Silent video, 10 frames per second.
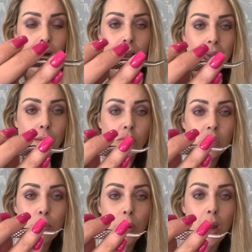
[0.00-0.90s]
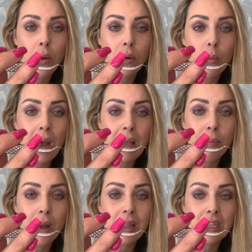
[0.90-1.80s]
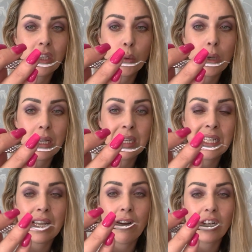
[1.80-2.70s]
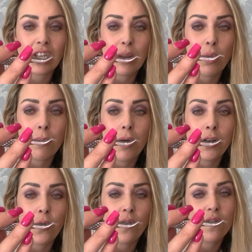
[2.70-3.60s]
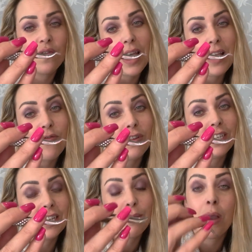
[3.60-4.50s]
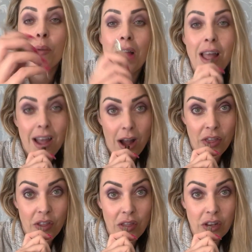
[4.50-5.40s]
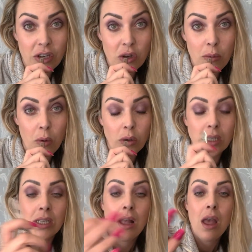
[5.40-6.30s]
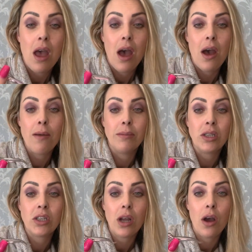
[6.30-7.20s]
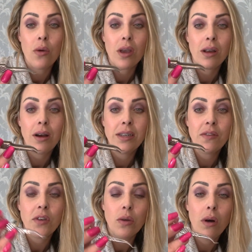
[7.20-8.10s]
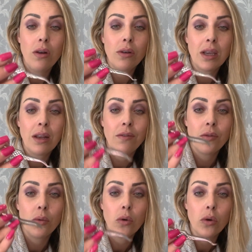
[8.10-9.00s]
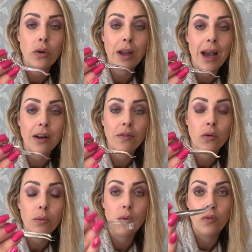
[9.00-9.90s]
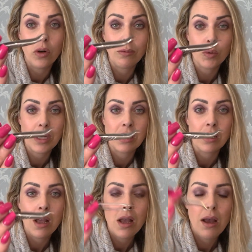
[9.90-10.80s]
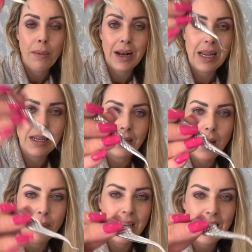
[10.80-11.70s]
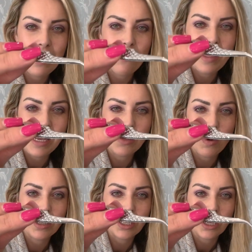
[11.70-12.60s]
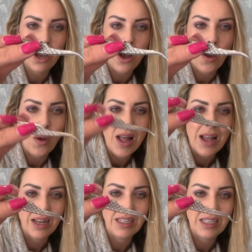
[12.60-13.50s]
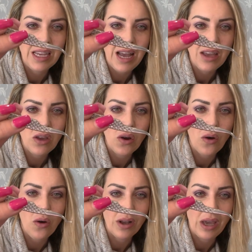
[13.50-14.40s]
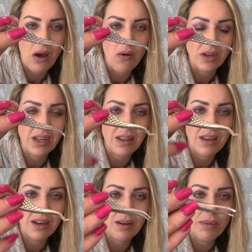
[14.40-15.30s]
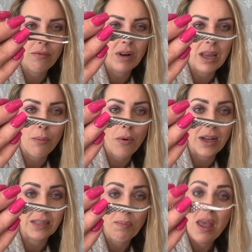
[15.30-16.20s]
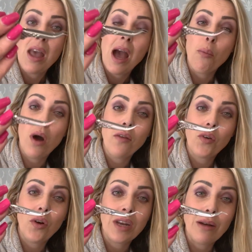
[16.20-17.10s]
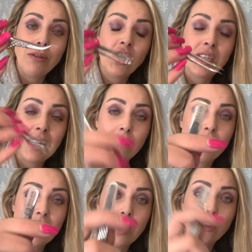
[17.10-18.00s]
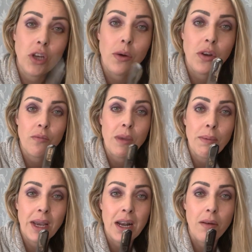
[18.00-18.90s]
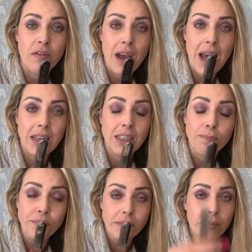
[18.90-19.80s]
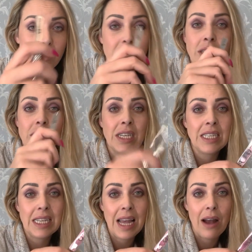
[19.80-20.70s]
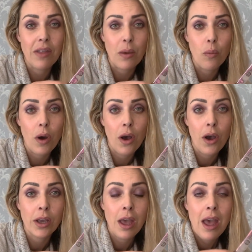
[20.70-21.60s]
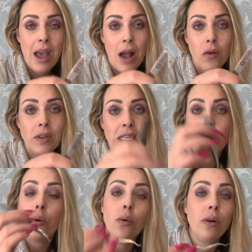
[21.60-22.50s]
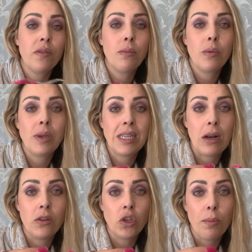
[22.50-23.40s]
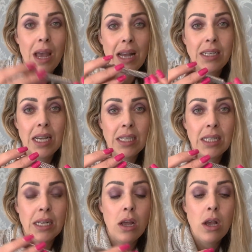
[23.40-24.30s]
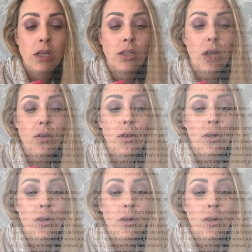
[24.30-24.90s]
I am just blown away by these tweezers. They're actually one of my new favourites at the moment, other than the Dumonts. So guys, if you are looking for good and affordable volume tweezers, please come and give these ones a go and see how you get on, because I think you're going to be really impressed. And what I've got now is just a little video showing me picking up fans, so you can see how they work. And obviously all of them, what we said on the shop, are hand tested, so you